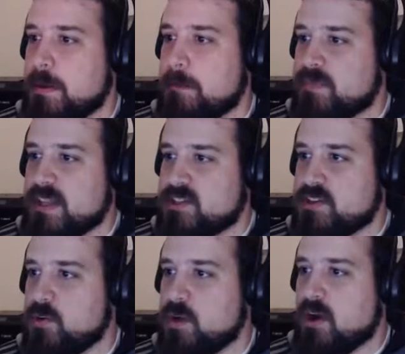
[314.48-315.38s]
That's a
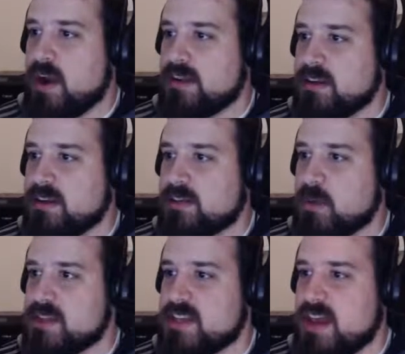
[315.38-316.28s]
two. All right. Next
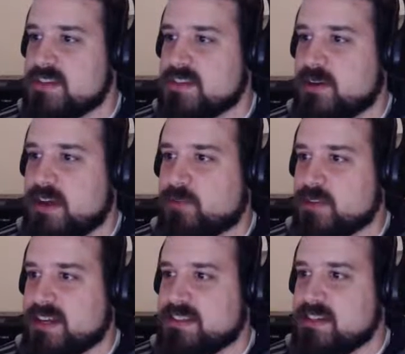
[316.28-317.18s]
one says. Oh god, four
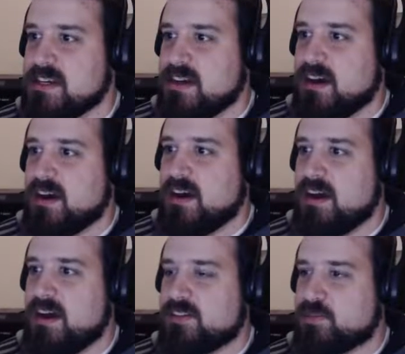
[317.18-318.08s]
seconds.
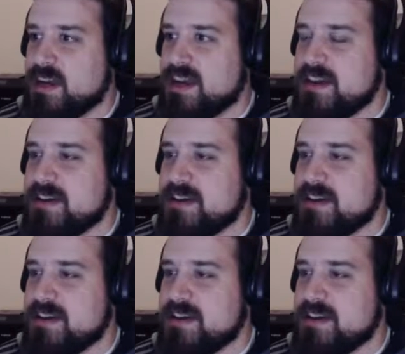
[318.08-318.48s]
Uh, three.